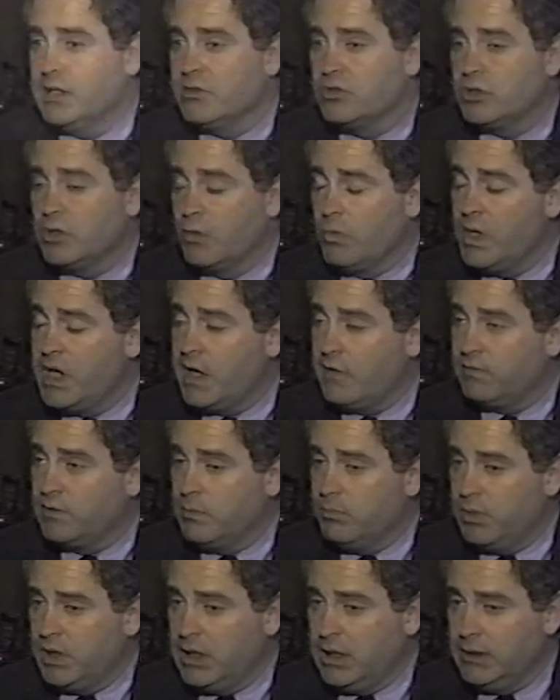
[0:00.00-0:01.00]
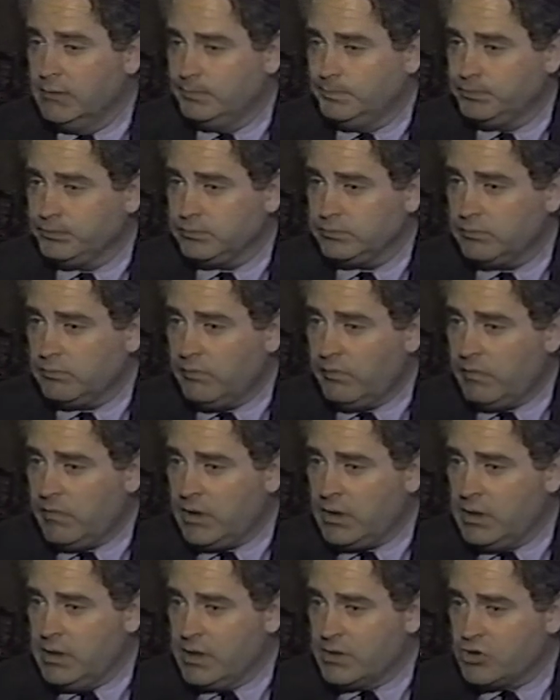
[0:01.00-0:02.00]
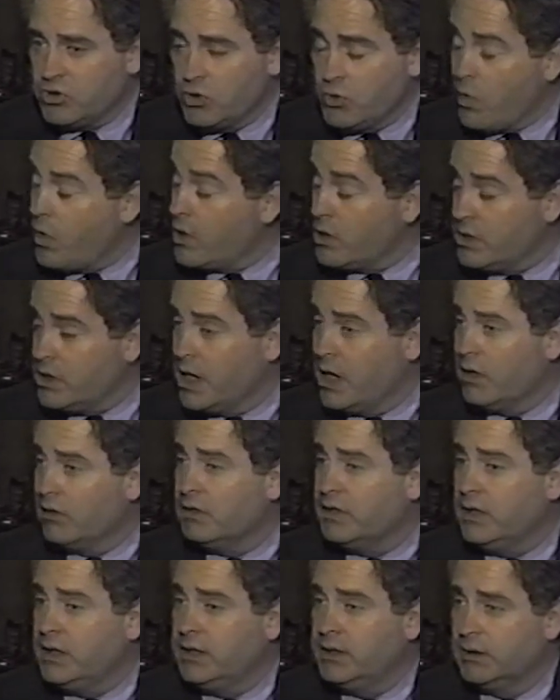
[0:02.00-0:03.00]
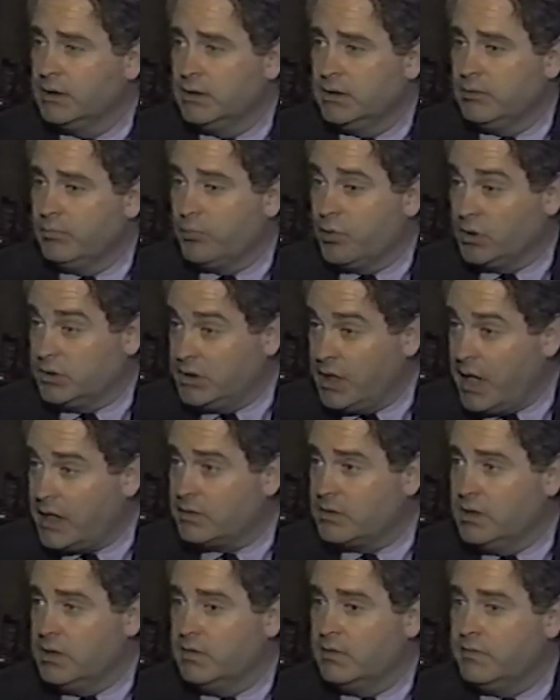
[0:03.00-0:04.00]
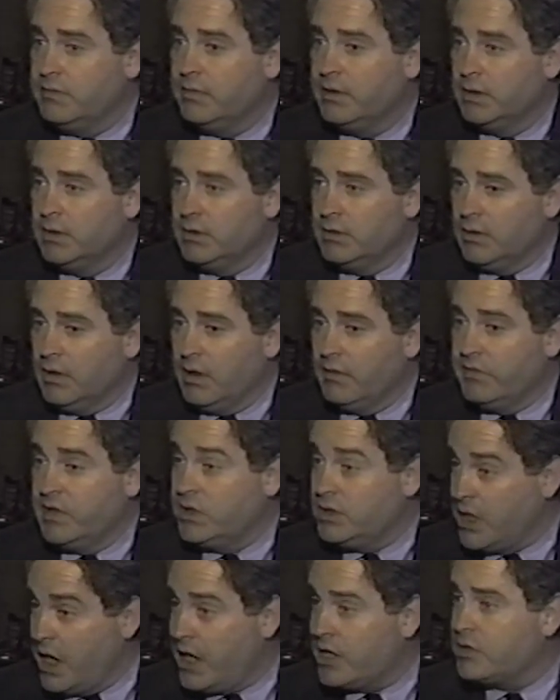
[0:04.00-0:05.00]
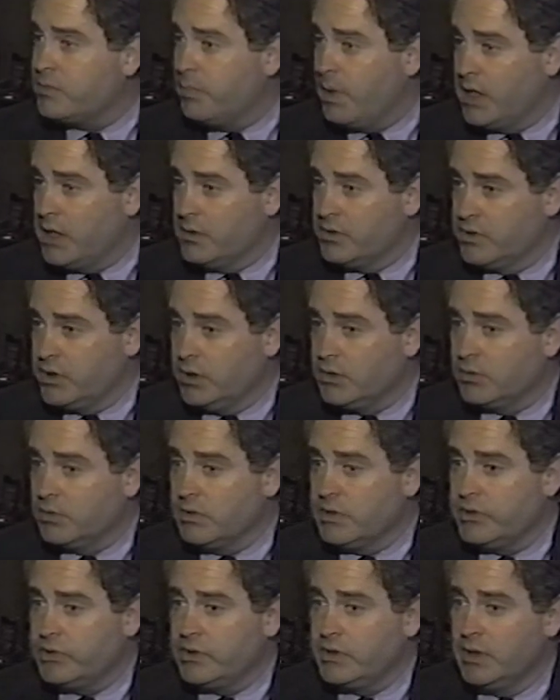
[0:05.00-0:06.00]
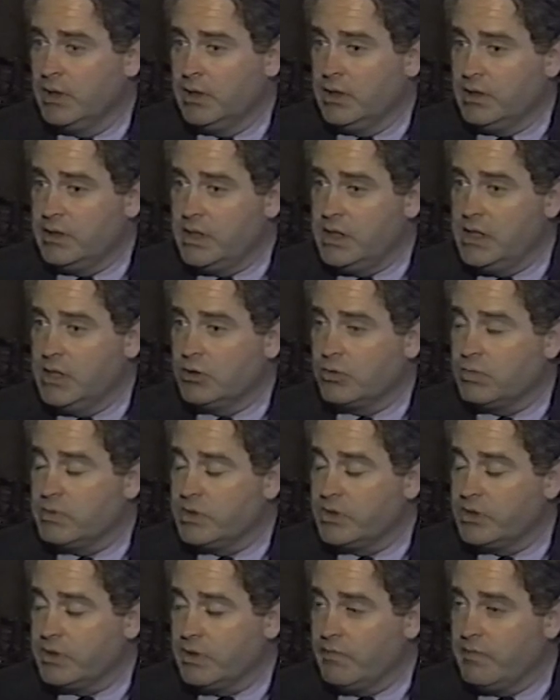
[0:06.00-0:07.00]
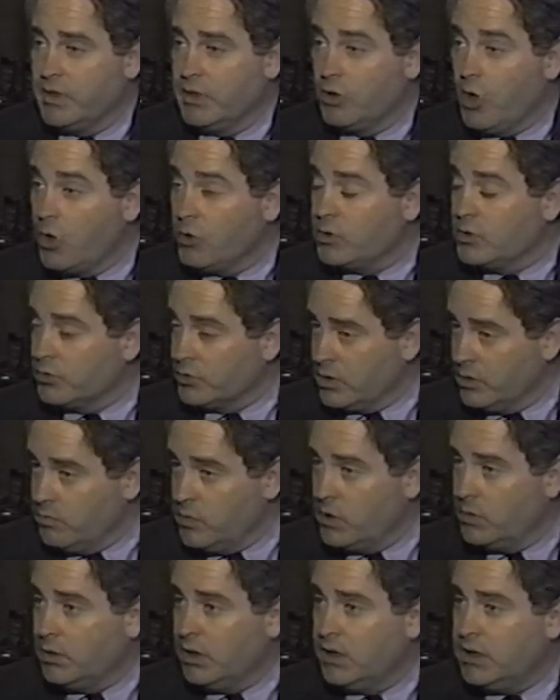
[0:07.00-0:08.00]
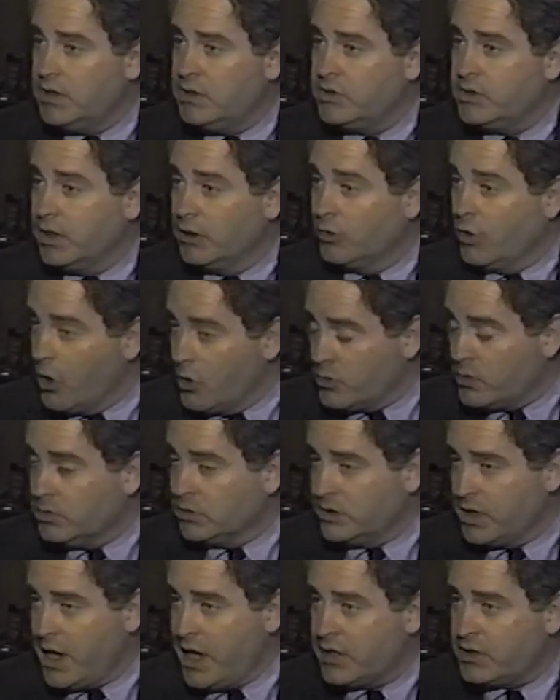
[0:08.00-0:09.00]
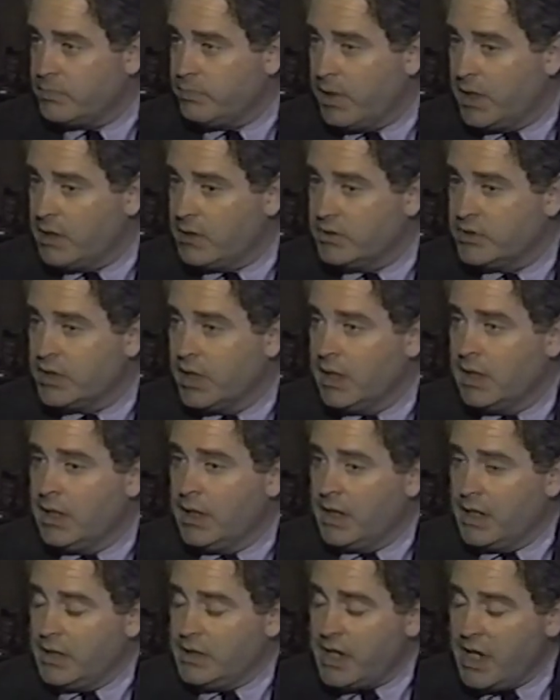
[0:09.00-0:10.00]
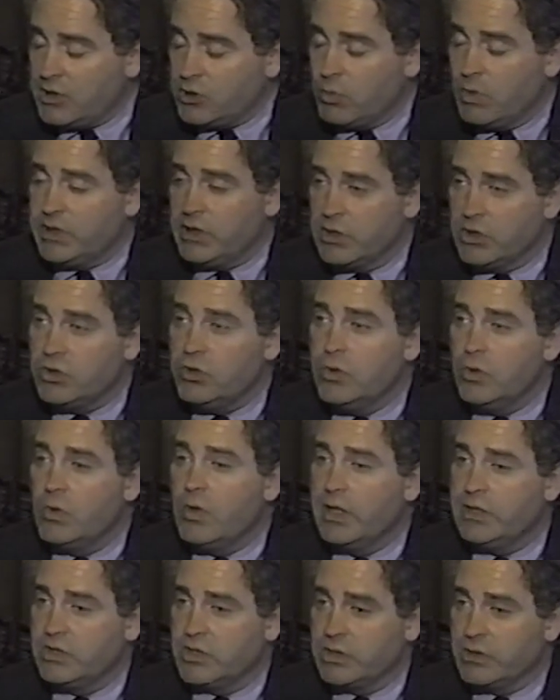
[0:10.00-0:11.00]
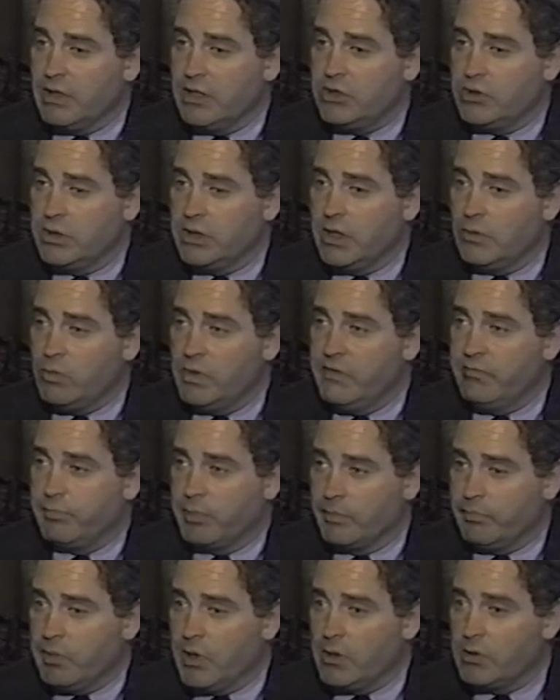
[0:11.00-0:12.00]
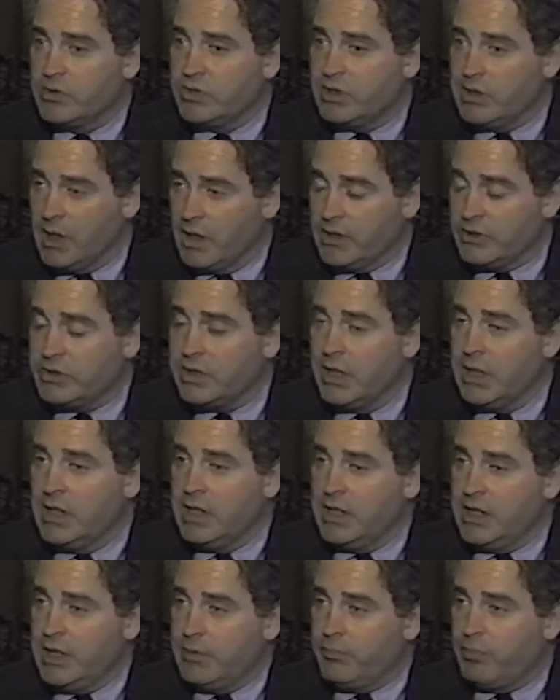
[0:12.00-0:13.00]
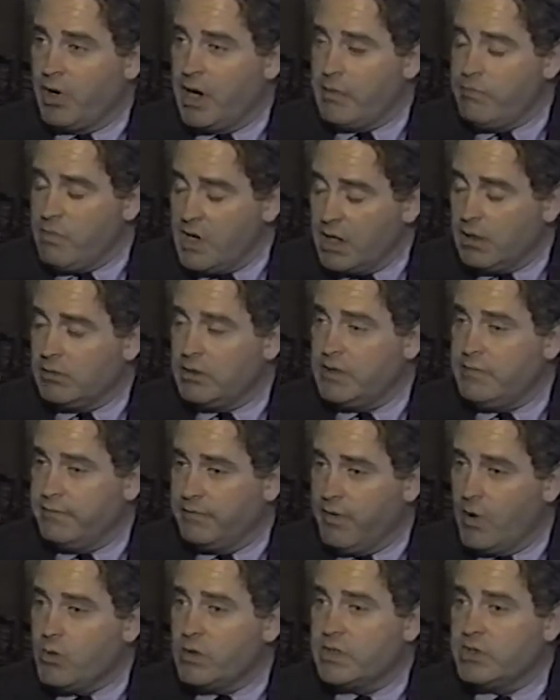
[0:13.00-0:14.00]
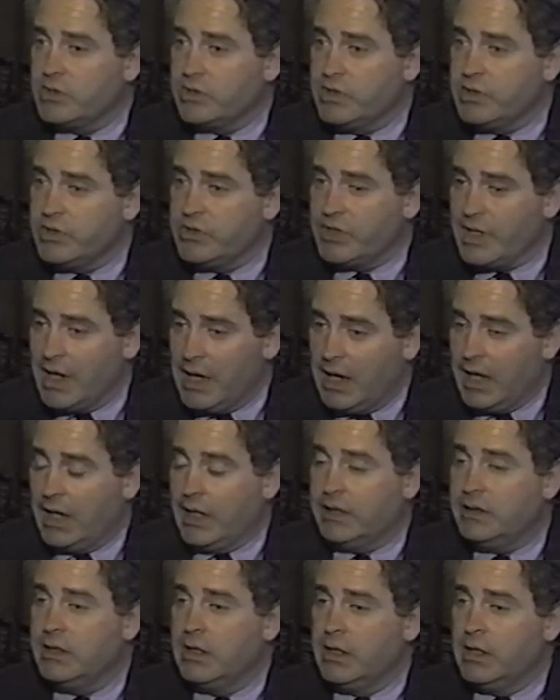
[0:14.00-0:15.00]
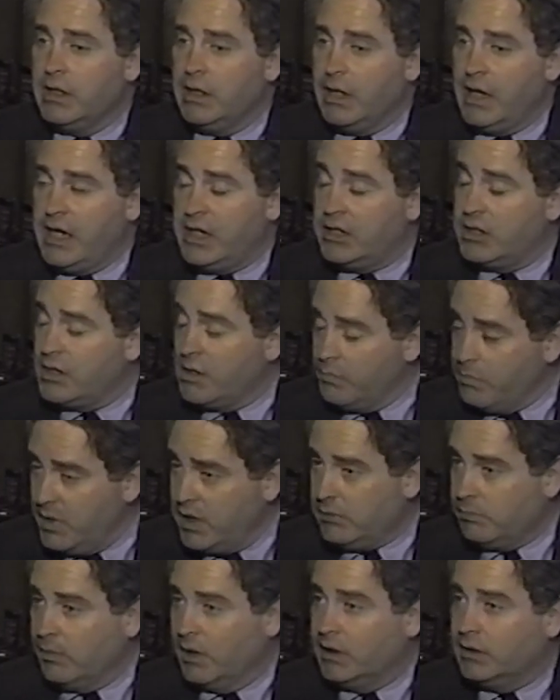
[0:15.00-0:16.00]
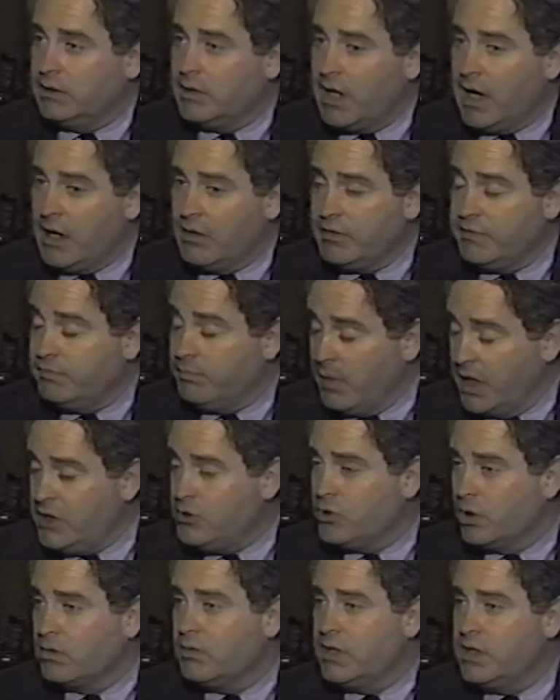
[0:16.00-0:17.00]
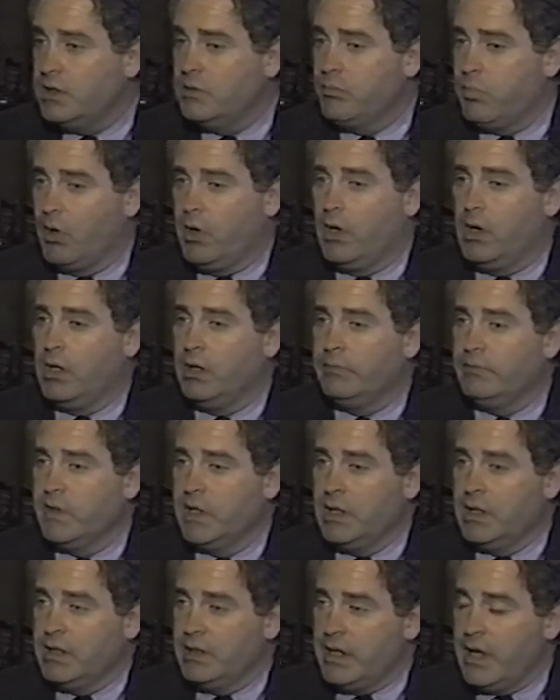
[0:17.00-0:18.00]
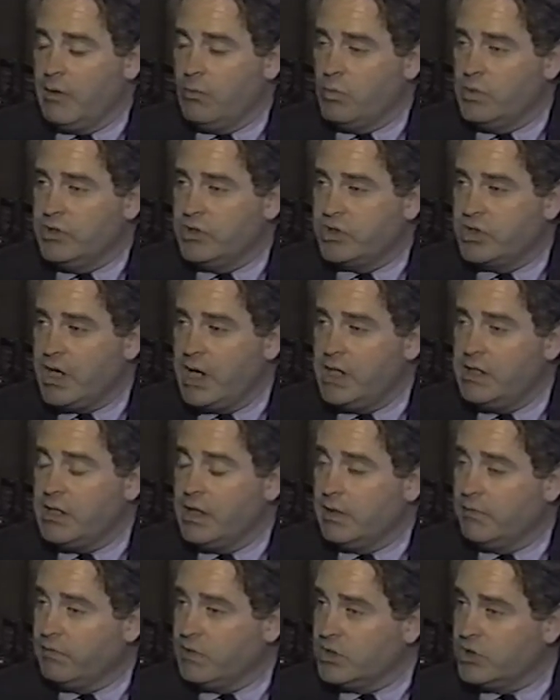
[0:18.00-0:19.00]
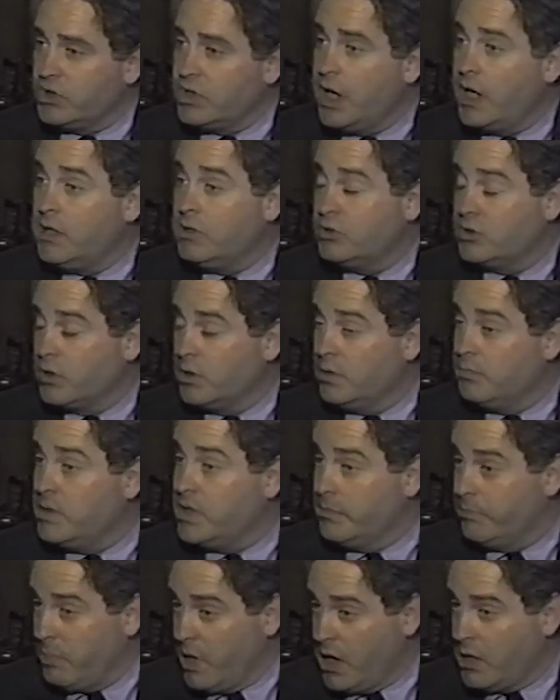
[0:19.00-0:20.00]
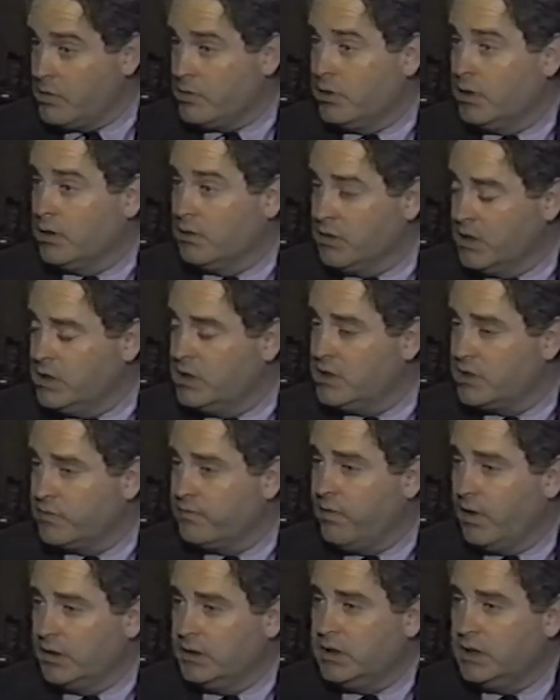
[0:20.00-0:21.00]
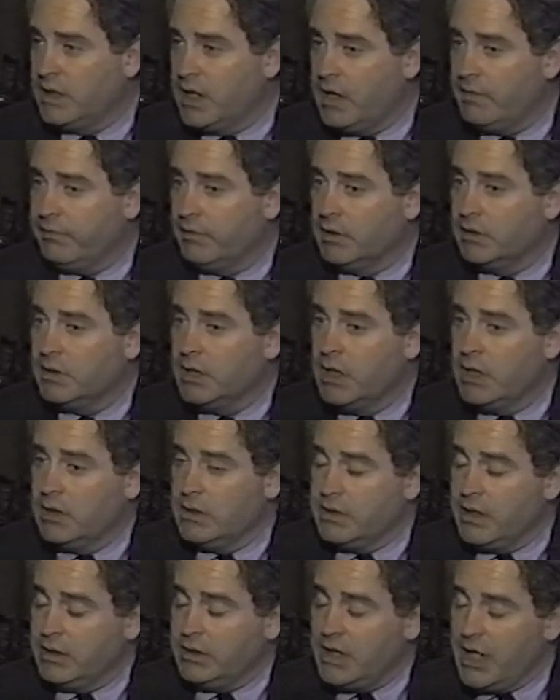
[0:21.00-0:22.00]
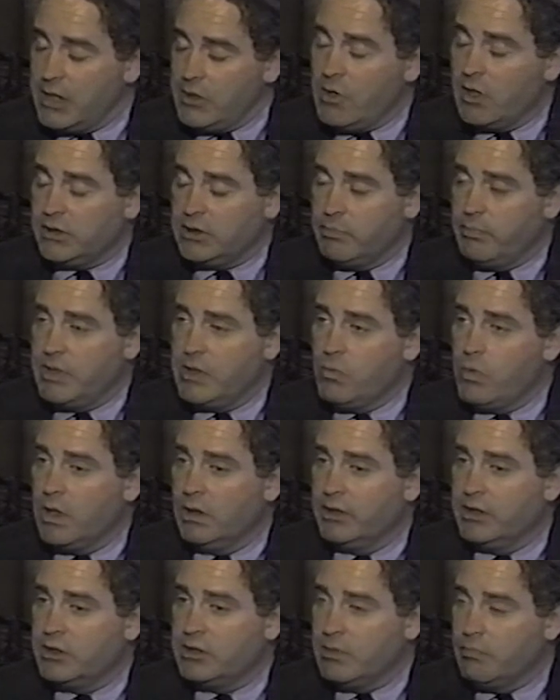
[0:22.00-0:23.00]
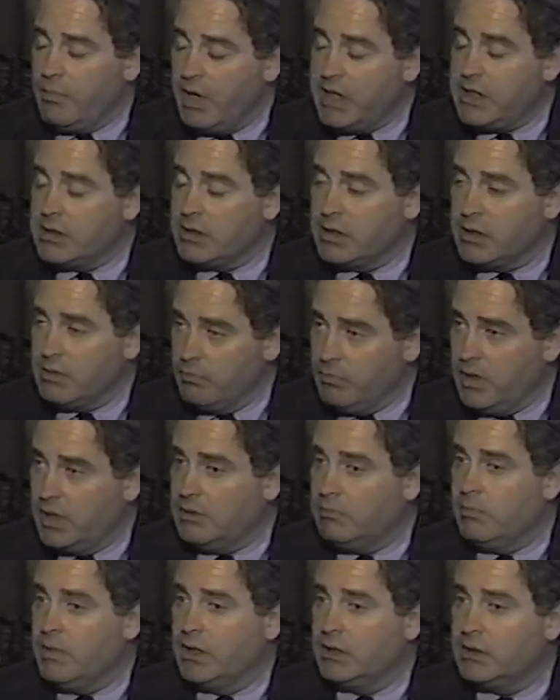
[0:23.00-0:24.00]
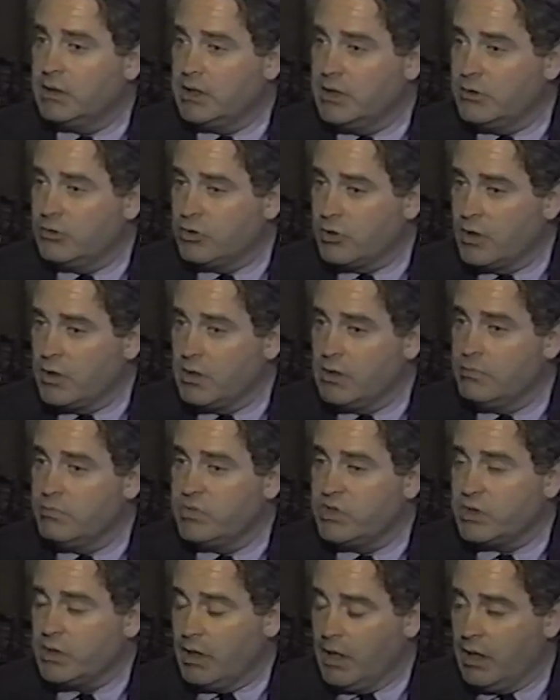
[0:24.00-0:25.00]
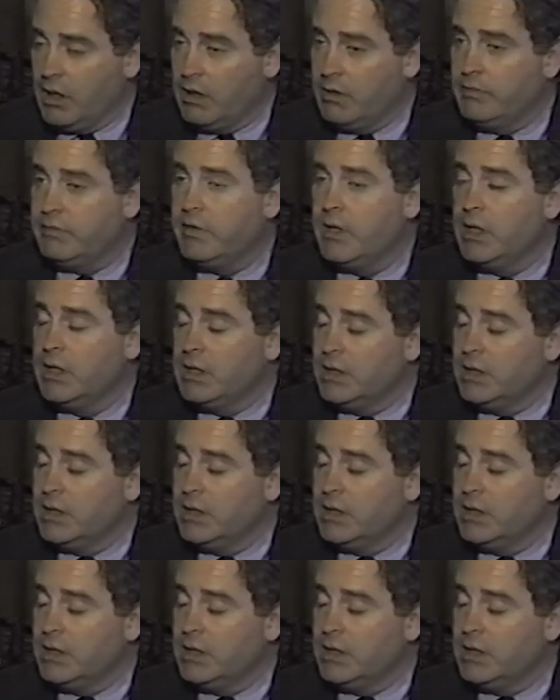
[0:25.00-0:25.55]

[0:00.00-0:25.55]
And so we have to be extraordinarily protective of the taxpayers' interests, the interests of the local communities and local taxpayers, and that's what this new legislation that we've proposed does. It primarily focuses on a commitment out of Major League Ball that would say that if the state is going to be a partner in this funding effort, that they ought to be willing to make a commitment in terms of